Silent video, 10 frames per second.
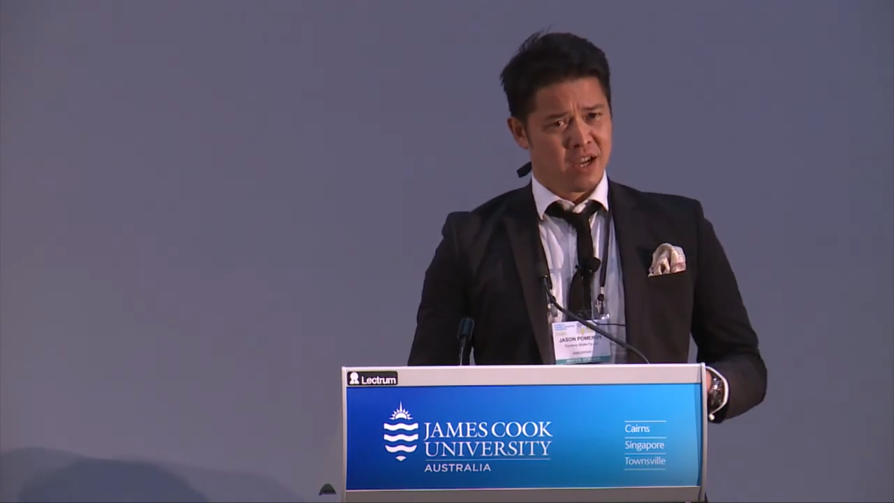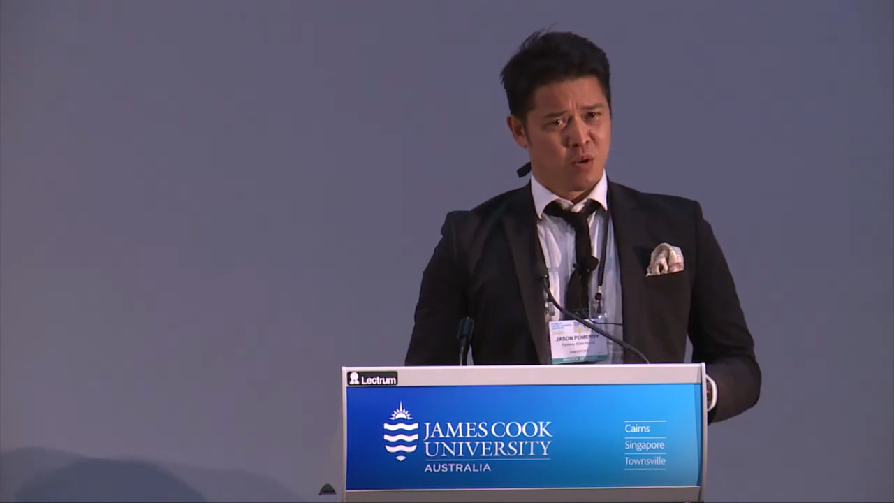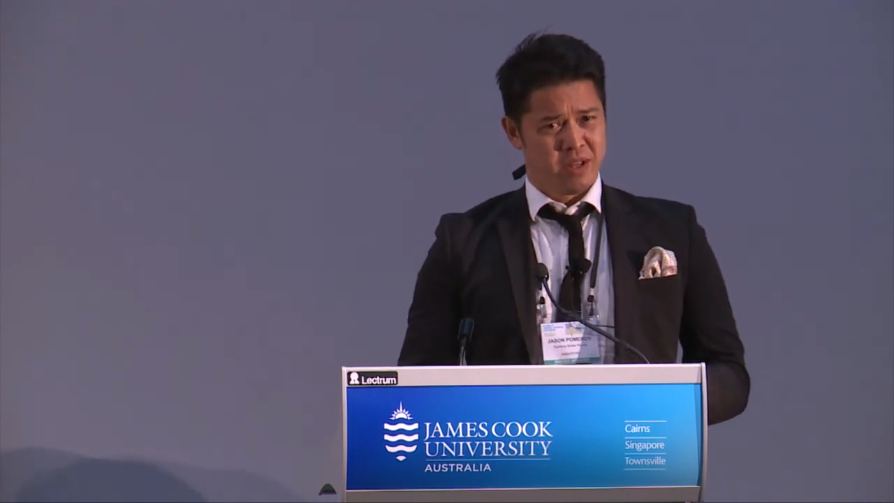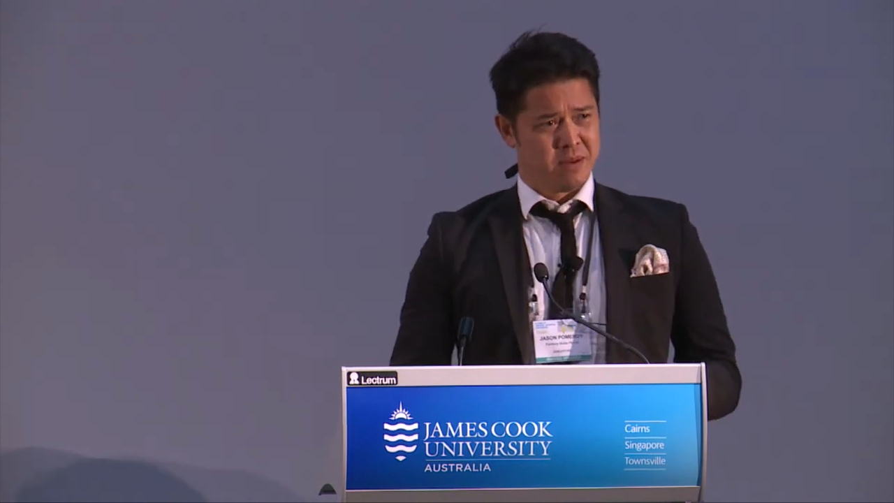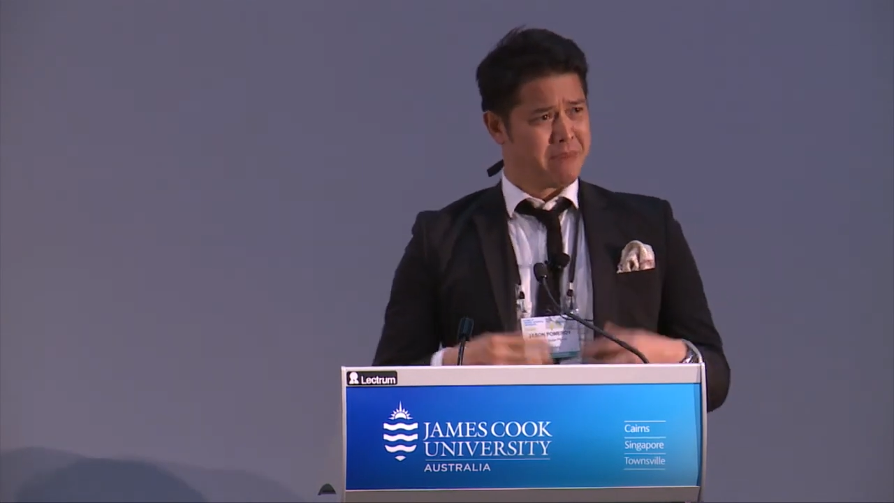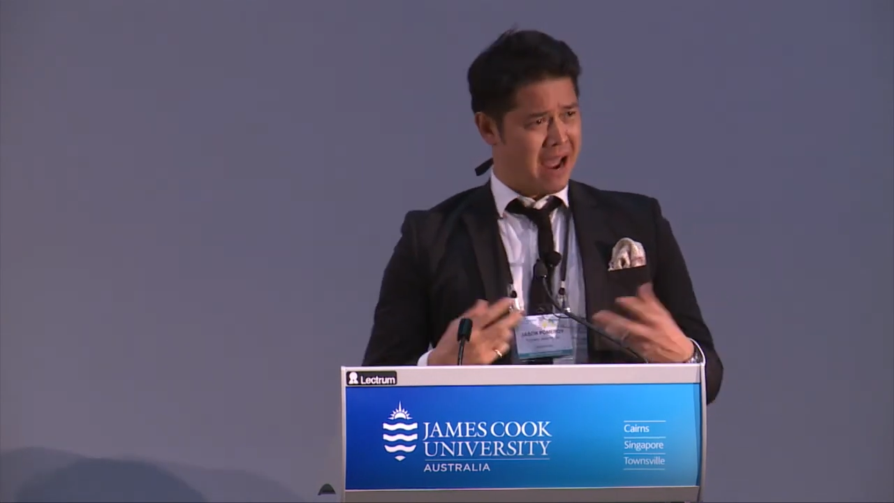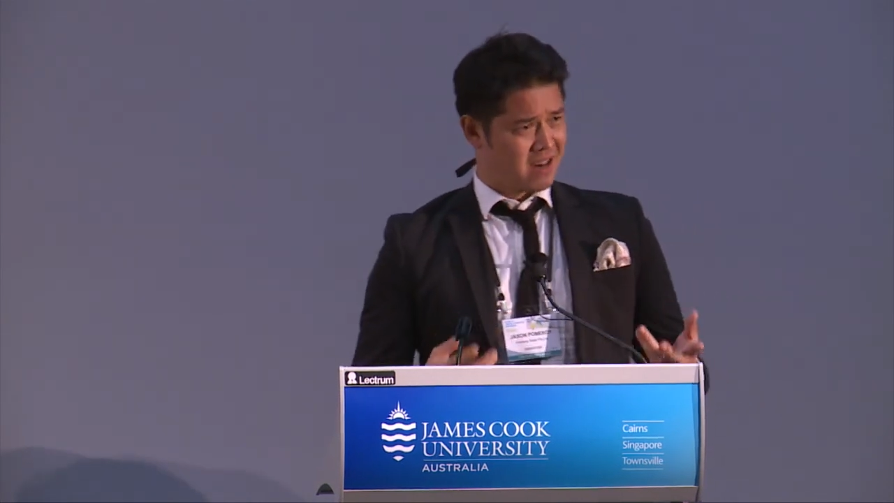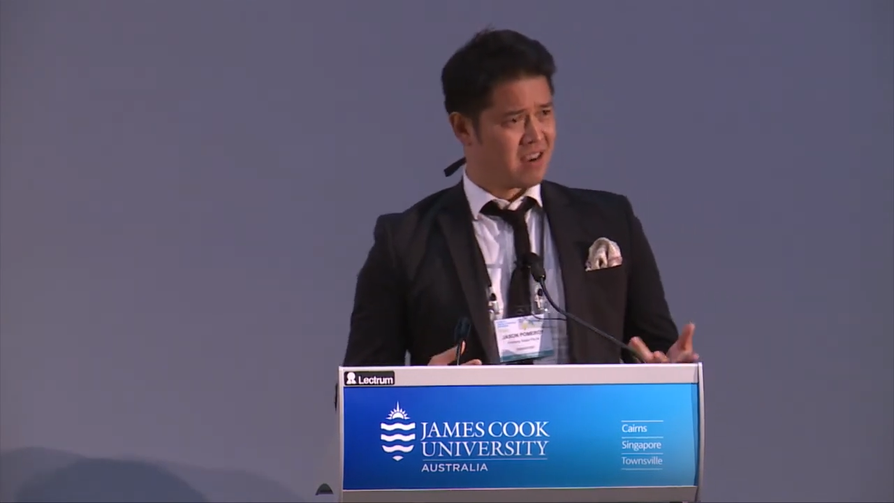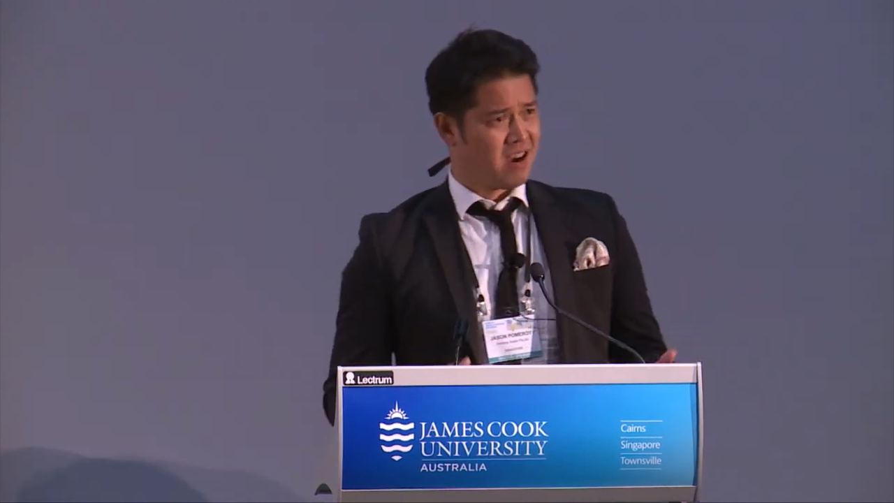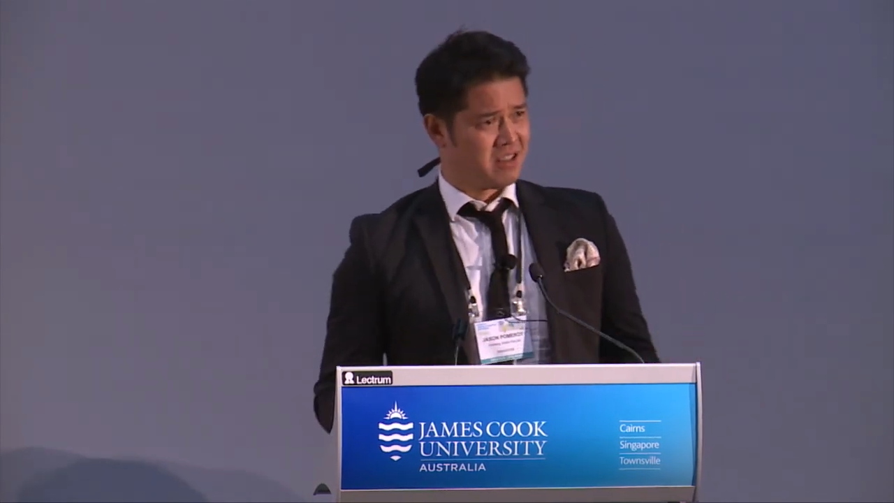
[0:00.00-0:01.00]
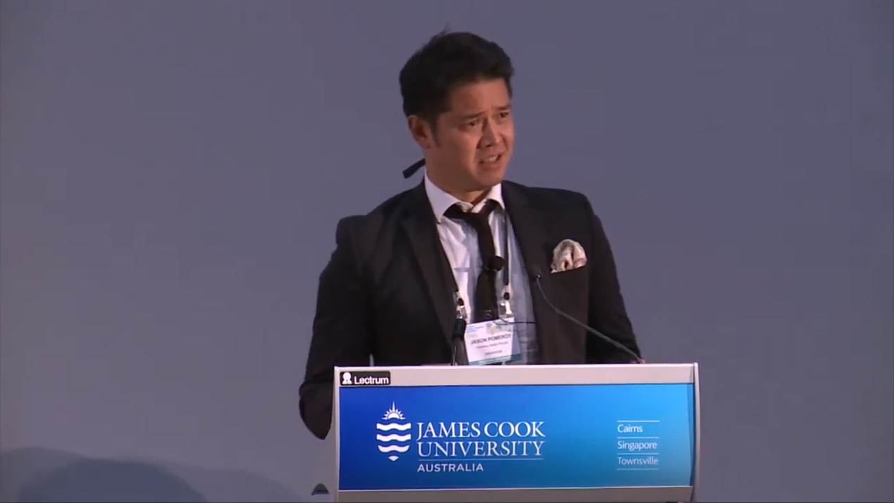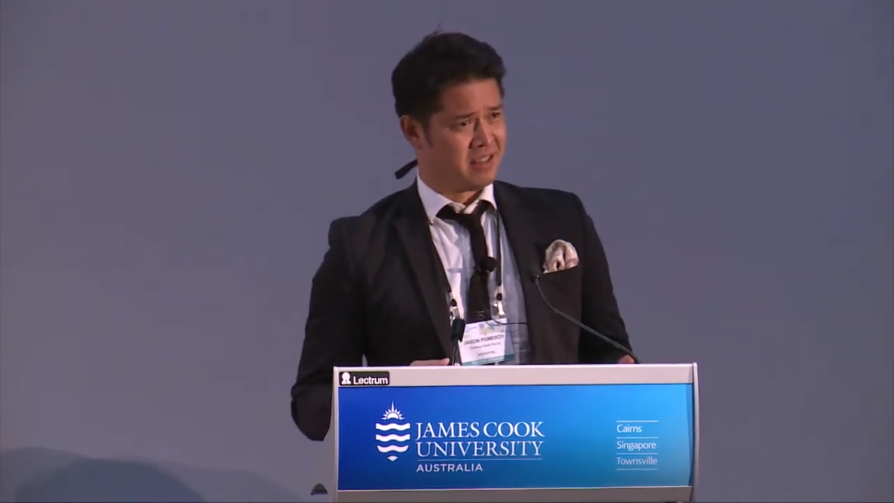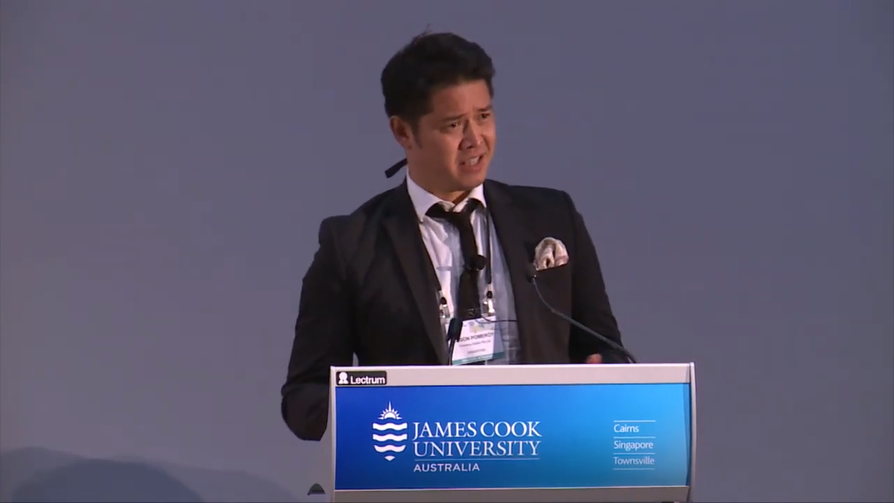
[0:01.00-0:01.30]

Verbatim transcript: with a back garden.